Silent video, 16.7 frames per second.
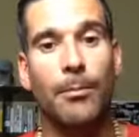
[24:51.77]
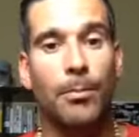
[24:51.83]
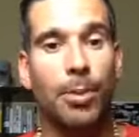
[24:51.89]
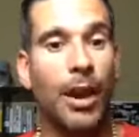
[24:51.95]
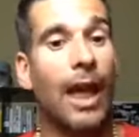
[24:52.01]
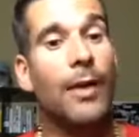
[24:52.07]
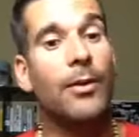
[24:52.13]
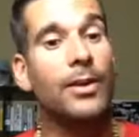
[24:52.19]

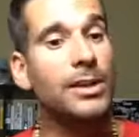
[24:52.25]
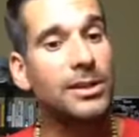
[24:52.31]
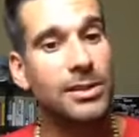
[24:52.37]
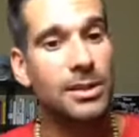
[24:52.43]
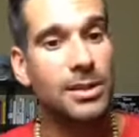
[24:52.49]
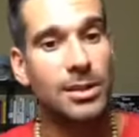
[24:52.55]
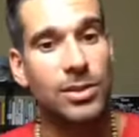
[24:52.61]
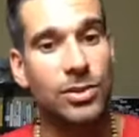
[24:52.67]
polarity
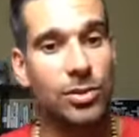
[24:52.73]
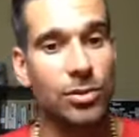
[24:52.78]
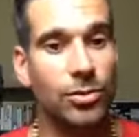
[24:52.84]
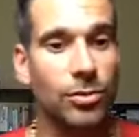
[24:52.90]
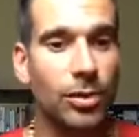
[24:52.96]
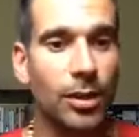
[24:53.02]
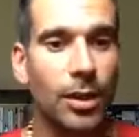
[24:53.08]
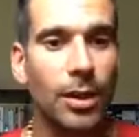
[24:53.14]
praise to this
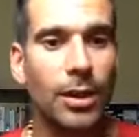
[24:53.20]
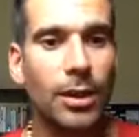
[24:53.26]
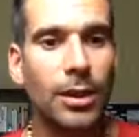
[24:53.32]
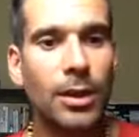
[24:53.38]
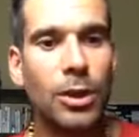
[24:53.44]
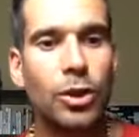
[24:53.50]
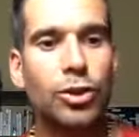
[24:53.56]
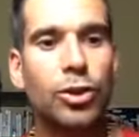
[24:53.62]
too.
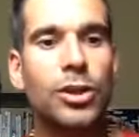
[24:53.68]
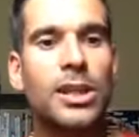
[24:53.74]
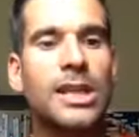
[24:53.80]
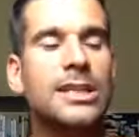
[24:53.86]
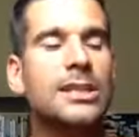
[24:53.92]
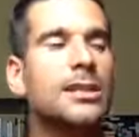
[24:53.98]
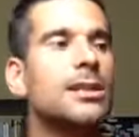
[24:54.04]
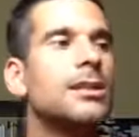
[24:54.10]
So
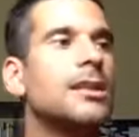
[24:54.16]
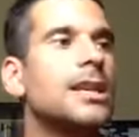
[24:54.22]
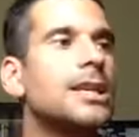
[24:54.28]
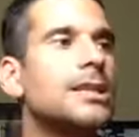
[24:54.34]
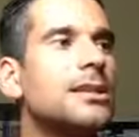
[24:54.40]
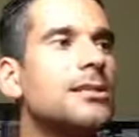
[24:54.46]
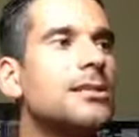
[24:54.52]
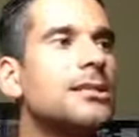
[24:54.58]
these
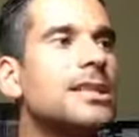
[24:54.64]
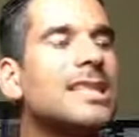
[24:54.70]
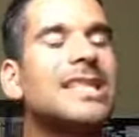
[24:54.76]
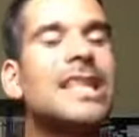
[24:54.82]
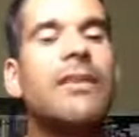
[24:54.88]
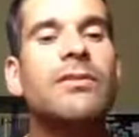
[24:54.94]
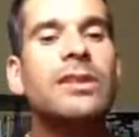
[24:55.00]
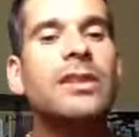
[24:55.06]
are
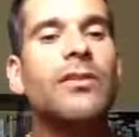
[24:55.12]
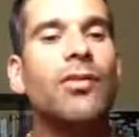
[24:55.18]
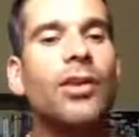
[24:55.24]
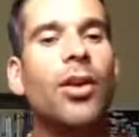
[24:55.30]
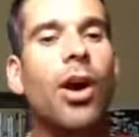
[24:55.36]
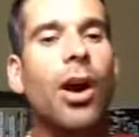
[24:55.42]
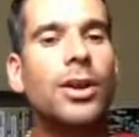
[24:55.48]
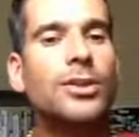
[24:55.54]
7
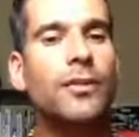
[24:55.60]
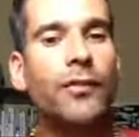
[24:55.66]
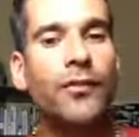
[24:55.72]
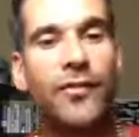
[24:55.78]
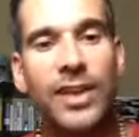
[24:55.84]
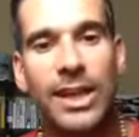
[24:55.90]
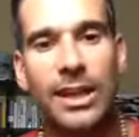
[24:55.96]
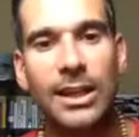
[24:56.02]
different kinds
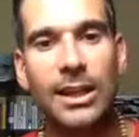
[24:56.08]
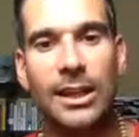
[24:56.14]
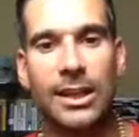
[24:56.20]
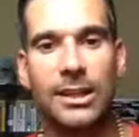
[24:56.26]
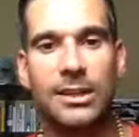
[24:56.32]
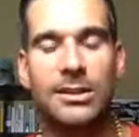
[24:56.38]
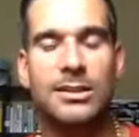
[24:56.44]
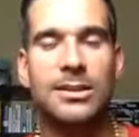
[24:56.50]
of
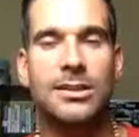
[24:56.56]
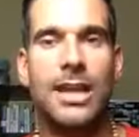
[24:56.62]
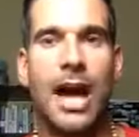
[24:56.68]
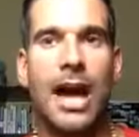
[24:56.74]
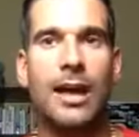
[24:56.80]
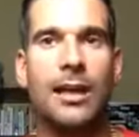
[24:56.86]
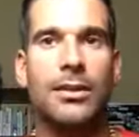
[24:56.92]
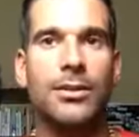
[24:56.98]
feelings
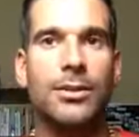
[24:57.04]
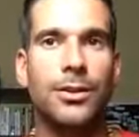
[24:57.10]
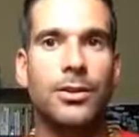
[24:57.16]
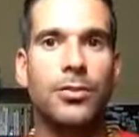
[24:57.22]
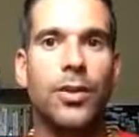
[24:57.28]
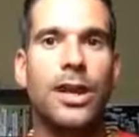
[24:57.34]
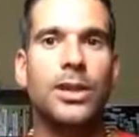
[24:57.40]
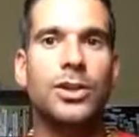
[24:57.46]
that the
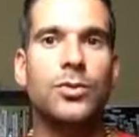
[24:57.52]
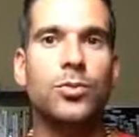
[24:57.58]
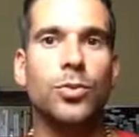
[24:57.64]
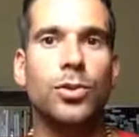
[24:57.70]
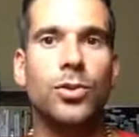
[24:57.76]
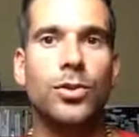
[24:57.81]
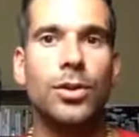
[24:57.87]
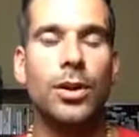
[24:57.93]
Greeks
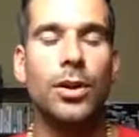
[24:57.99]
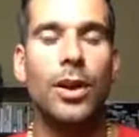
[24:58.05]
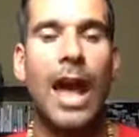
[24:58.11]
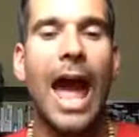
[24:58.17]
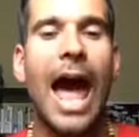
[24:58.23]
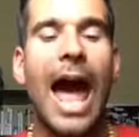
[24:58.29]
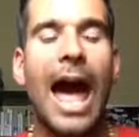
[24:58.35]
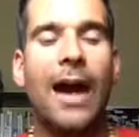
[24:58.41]
would
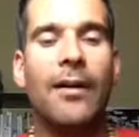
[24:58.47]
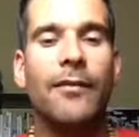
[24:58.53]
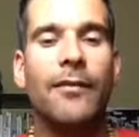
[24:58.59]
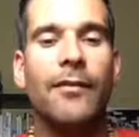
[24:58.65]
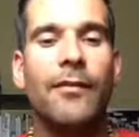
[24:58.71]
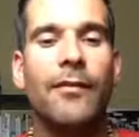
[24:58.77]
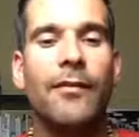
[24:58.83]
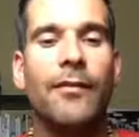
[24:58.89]
have,
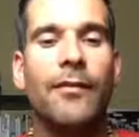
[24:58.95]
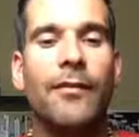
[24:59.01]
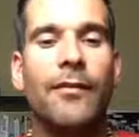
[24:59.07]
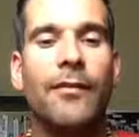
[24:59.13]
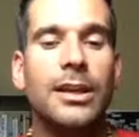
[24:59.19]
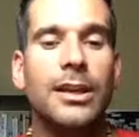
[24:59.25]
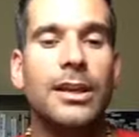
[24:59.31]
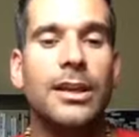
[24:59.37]

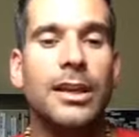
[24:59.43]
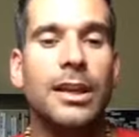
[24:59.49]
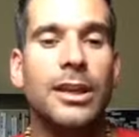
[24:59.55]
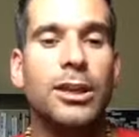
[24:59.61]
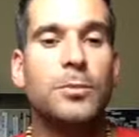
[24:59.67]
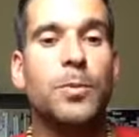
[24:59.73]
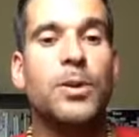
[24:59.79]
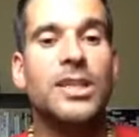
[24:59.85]

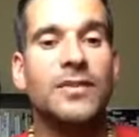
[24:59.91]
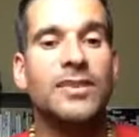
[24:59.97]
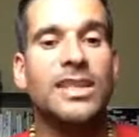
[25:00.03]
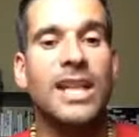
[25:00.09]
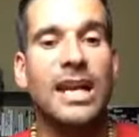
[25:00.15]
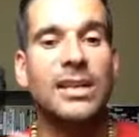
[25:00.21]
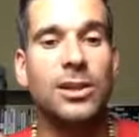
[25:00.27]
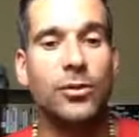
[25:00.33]
expressive
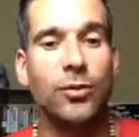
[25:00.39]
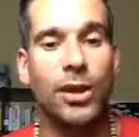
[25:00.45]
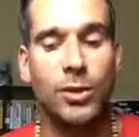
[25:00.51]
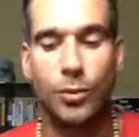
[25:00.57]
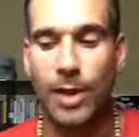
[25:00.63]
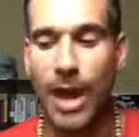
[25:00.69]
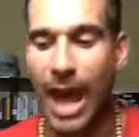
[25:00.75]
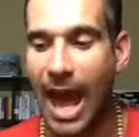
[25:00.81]
states the
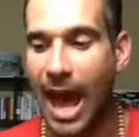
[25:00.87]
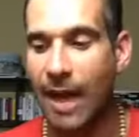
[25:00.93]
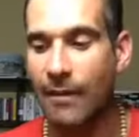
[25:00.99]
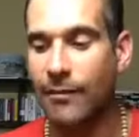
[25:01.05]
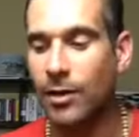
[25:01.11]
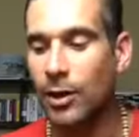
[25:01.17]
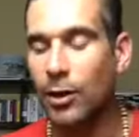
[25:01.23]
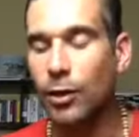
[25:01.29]
Greeks would
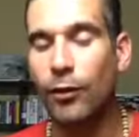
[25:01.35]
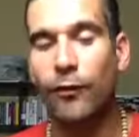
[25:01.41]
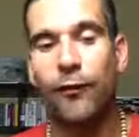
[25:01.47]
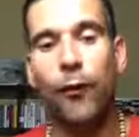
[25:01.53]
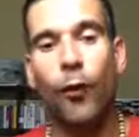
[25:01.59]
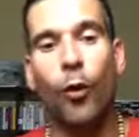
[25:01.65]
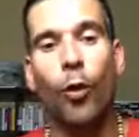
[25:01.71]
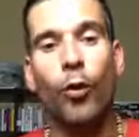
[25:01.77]
have
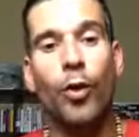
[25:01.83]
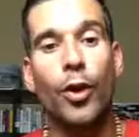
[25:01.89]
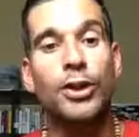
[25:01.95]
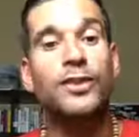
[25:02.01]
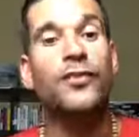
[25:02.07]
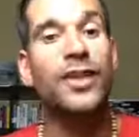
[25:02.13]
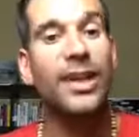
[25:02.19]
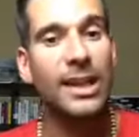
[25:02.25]
for
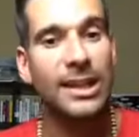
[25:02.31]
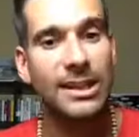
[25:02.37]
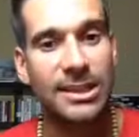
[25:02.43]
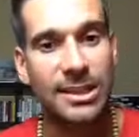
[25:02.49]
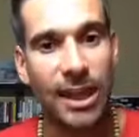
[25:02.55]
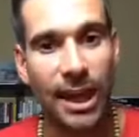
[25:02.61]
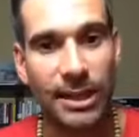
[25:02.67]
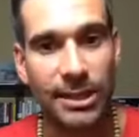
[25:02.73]
those feeling
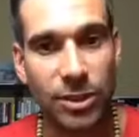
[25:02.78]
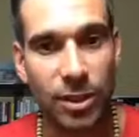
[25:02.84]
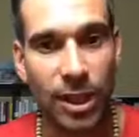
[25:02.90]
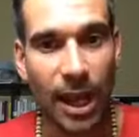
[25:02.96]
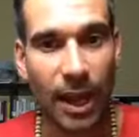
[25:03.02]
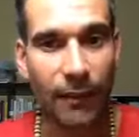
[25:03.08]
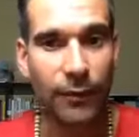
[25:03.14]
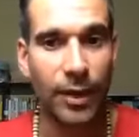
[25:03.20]
states. So
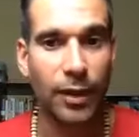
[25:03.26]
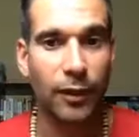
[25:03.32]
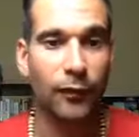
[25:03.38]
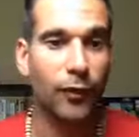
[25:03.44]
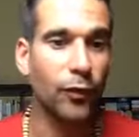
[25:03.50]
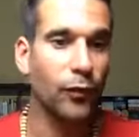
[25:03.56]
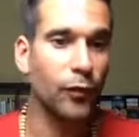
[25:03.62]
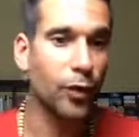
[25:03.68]
the love that you
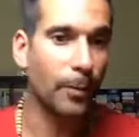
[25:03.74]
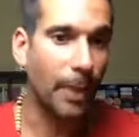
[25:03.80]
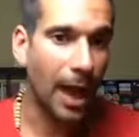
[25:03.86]
feel for your